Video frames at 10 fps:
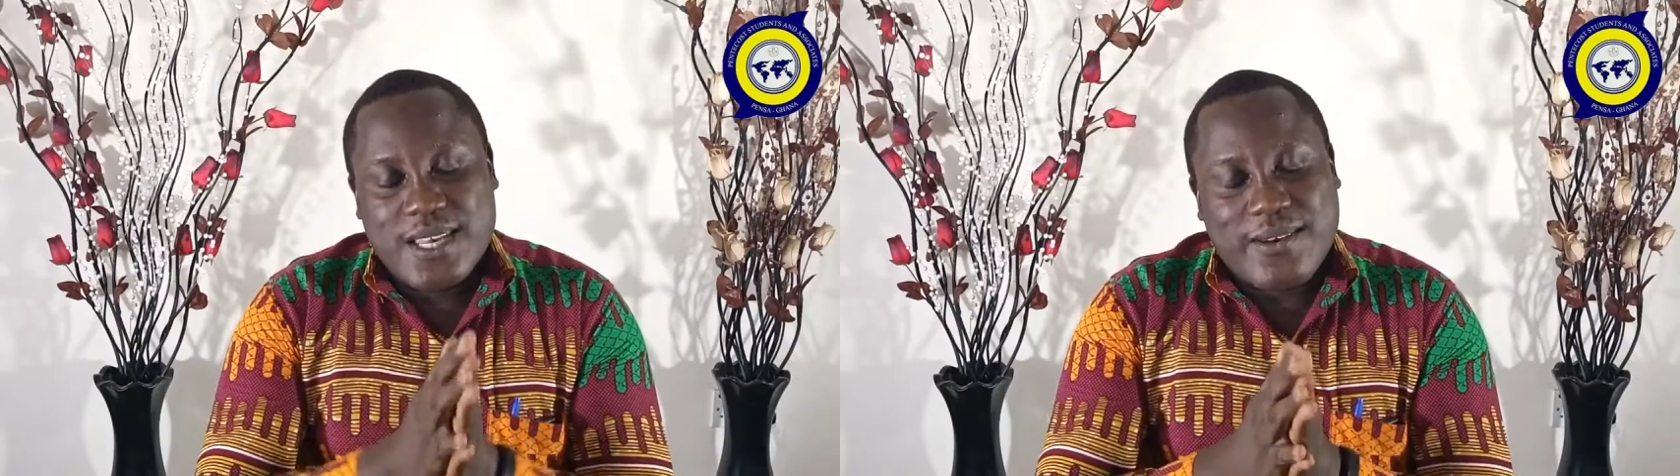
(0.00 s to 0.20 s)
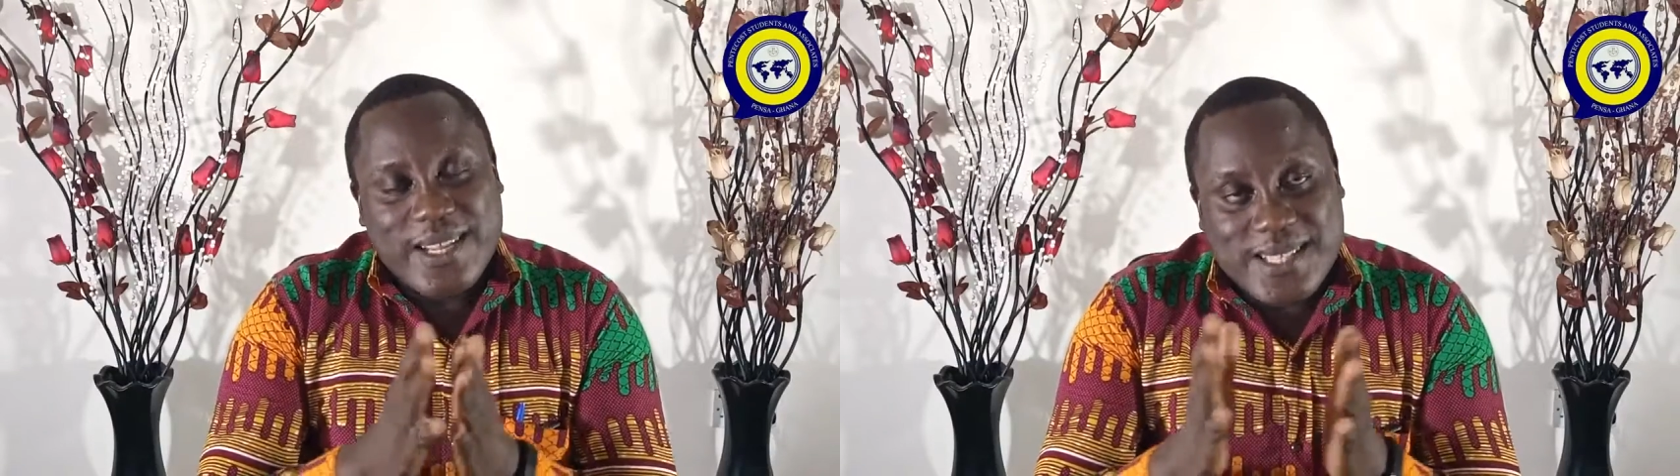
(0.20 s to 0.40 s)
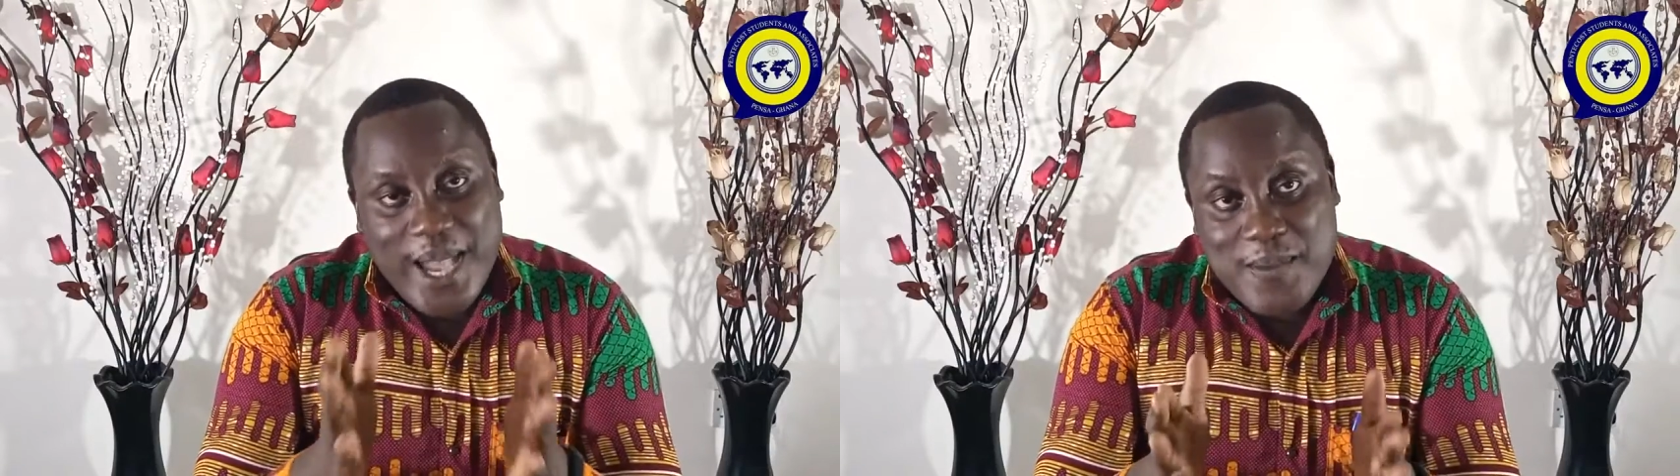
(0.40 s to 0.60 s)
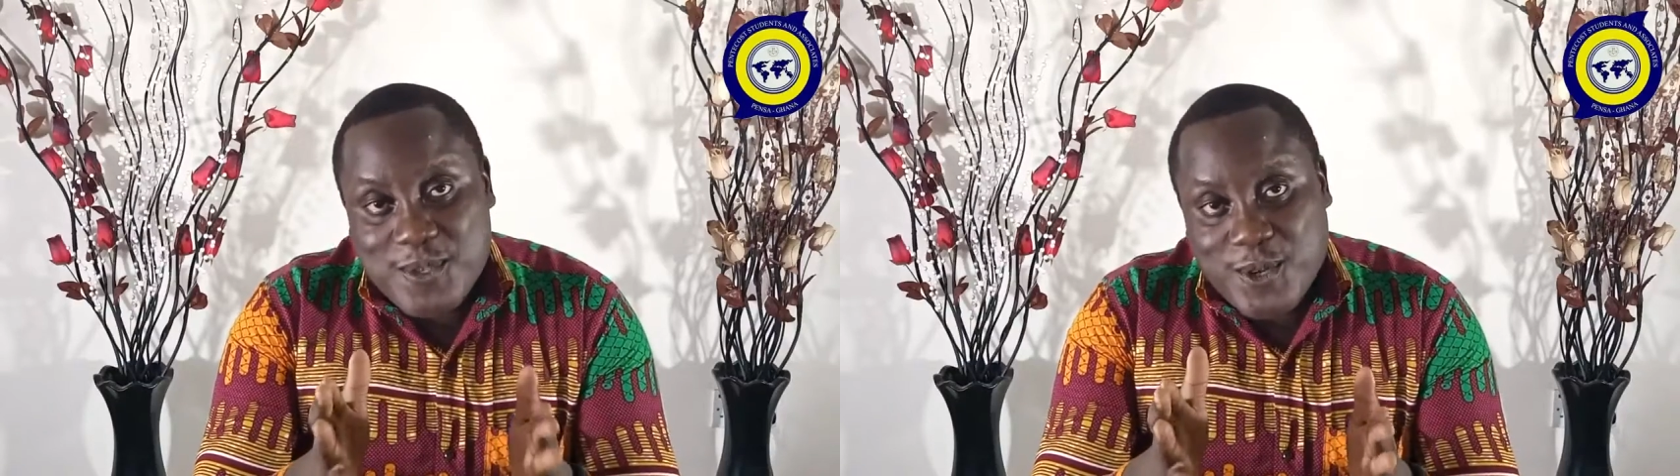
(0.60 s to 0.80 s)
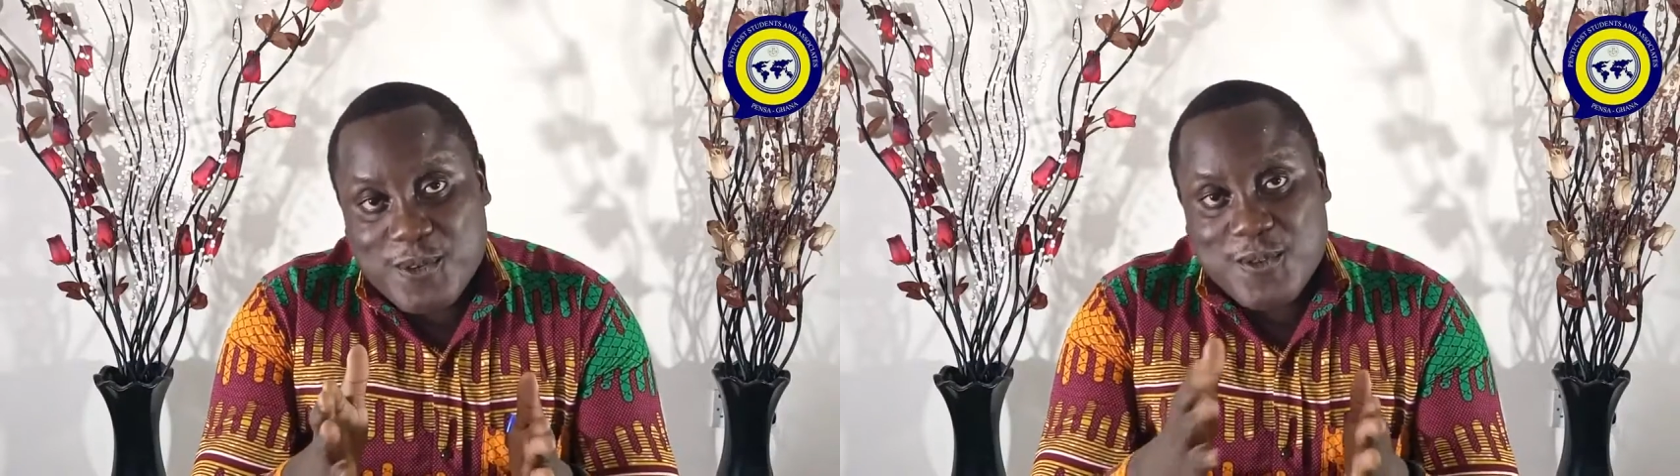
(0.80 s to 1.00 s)
There are
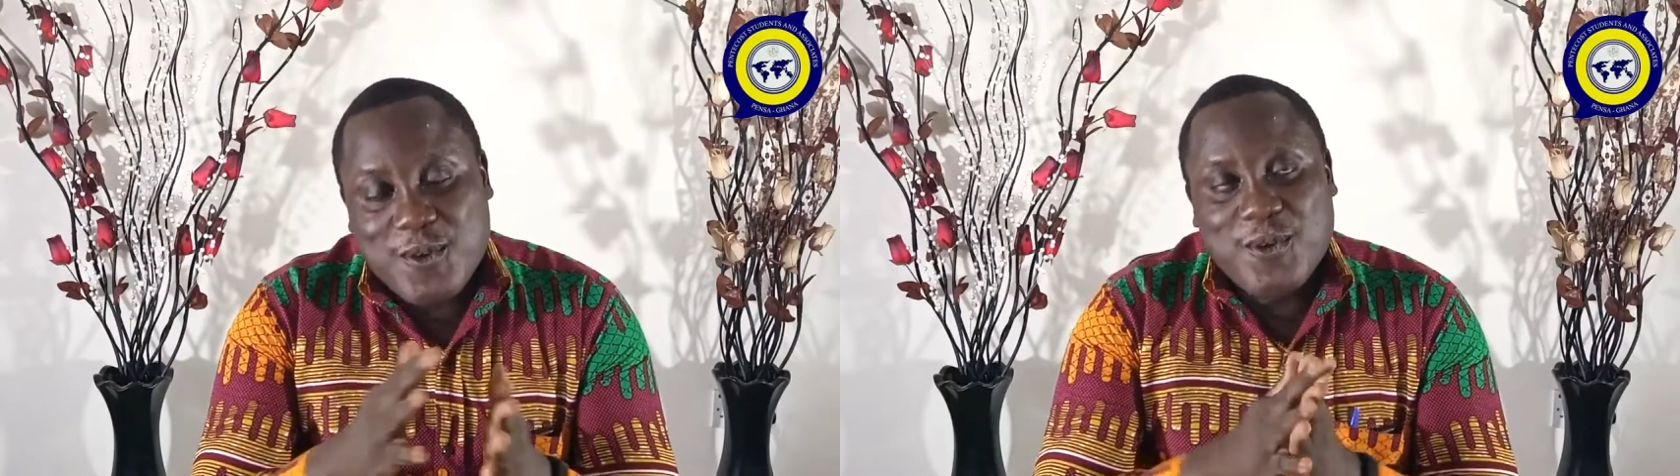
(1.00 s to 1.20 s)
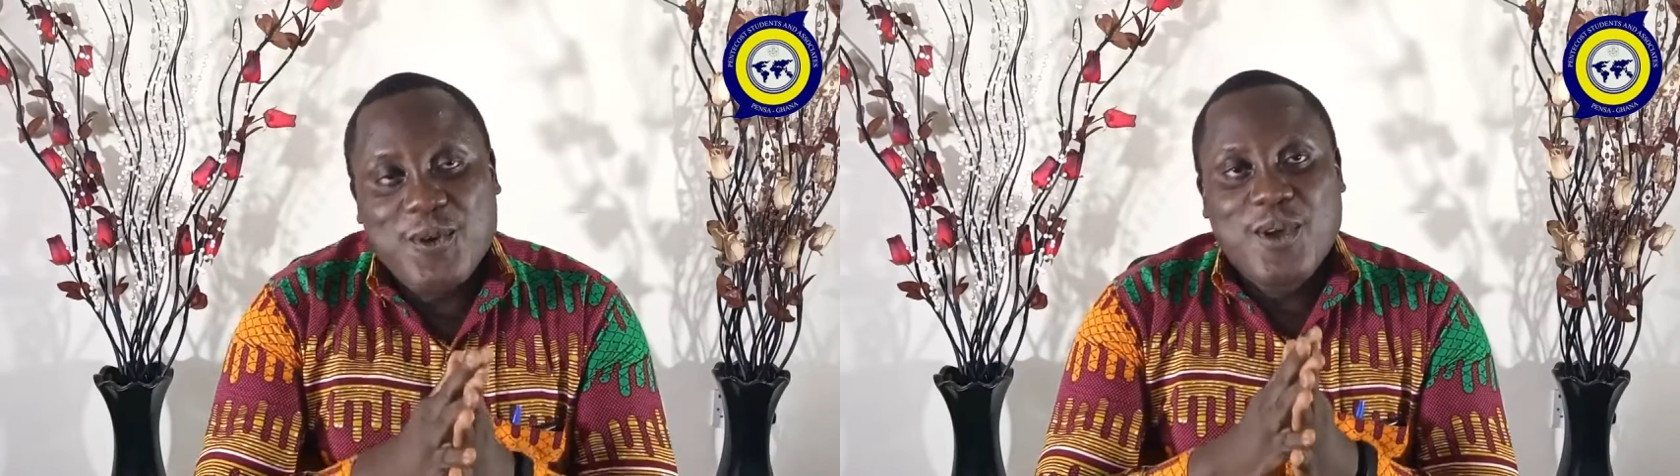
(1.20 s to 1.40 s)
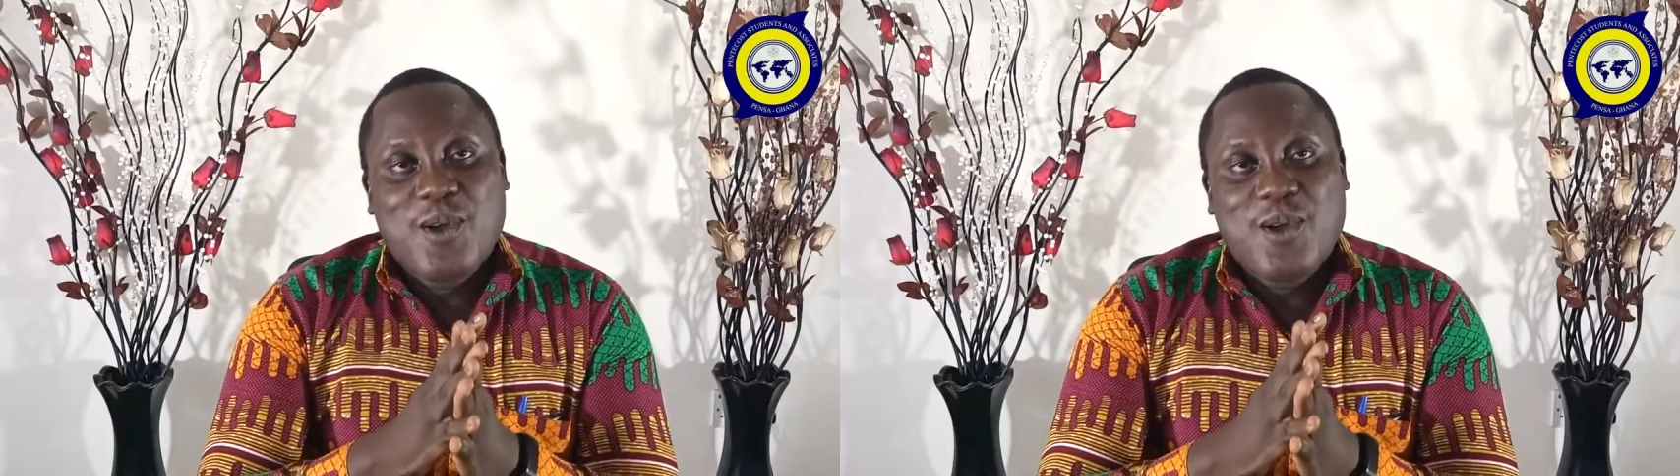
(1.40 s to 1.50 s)
times also